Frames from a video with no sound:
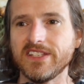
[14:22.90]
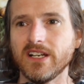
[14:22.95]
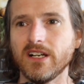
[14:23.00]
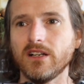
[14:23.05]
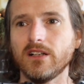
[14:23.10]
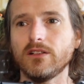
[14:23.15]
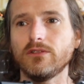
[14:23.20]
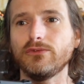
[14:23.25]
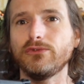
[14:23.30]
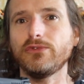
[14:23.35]

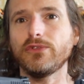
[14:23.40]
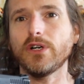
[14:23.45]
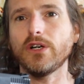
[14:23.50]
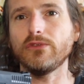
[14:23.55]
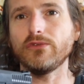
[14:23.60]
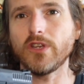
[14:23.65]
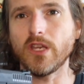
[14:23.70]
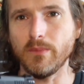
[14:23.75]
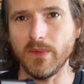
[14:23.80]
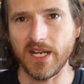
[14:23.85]

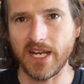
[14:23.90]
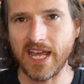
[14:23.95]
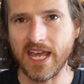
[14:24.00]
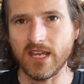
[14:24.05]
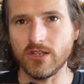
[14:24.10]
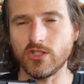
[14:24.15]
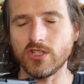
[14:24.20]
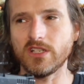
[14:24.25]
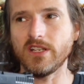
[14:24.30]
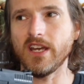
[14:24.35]
of
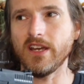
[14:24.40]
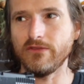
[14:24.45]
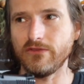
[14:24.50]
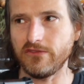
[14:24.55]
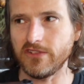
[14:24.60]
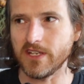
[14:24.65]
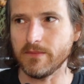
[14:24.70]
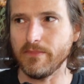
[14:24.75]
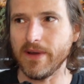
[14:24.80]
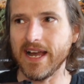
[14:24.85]
communication and
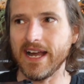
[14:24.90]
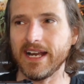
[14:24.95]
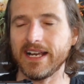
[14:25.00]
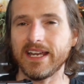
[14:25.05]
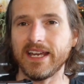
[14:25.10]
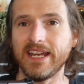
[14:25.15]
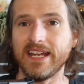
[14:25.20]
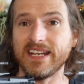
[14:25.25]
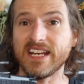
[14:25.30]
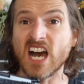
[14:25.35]

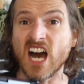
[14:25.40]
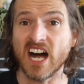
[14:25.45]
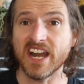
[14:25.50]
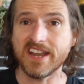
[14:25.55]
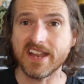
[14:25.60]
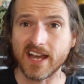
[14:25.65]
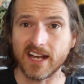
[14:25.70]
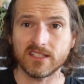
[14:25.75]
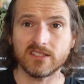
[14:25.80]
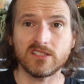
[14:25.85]
feedback and
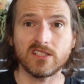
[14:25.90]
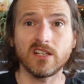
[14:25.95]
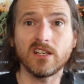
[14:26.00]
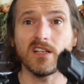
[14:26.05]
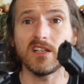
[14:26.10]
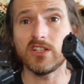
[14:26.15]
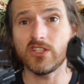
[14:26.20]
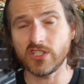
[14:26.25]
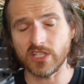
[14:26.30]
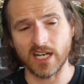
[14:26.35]
context,
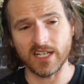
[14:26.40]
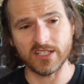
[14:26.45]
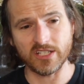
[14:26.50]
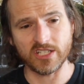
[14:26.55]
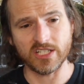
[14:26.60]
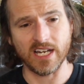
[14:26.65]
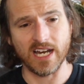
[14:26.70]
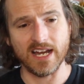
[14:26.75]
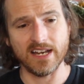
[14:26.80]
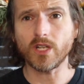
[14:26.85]
shot to
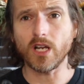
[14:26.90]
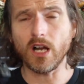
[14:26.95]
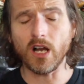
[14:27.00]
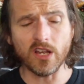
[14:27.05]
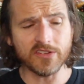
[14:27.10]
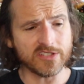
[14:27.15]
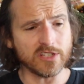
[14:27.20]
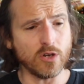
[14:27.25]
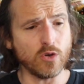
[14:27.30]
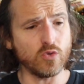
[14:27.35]
shot.
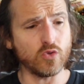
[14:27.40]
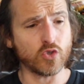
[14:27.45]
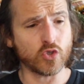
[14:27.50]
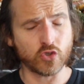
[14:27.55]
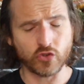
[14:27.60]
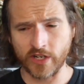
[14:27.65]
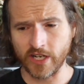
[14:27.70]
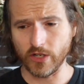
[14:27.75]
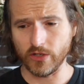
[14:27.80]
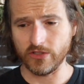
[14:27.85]
Also,
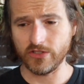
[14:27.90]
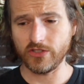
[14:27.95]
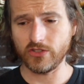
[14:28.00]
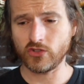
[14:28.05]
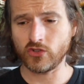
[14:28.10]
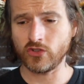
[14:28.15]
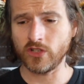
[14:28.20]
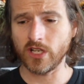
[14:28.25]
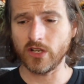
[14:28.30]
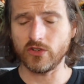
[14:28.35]
triggers.
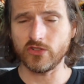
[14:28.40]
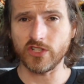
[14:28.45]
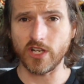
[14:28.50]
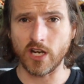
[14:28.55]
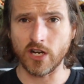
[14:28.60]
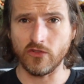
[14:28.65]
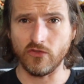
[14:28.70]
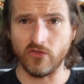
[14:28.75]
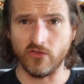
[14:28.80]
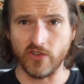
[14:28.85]
Triggers
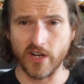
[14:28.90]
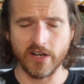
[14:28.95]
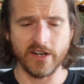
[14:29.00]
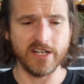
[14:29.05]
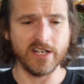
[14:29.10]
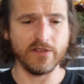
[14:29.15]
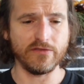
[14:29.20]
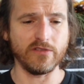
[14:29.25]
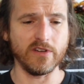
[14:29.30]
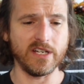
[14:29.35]
are very
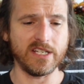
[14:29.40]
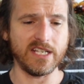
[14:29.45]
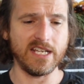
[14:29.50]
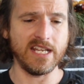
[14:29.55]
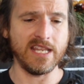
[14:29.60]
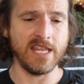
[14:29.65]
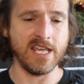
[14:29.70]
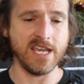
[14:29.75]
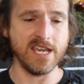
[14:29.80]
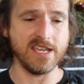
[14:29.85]
different
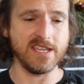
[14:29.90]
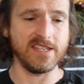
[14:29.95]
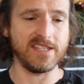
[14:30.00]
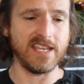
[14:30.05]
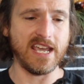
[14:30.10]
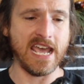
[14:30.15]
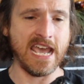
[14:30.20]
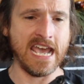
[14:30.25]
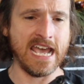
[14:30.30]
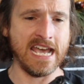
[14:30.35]
in
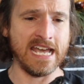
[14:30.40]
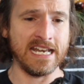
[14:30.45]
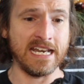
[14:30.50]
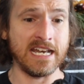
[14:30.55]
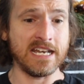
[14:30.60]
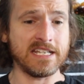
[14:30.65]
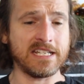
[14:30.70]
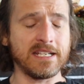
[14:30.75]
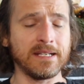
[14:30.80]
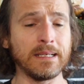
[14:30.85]
these,
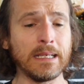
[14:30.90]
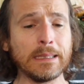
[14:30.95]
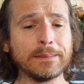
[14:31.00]
and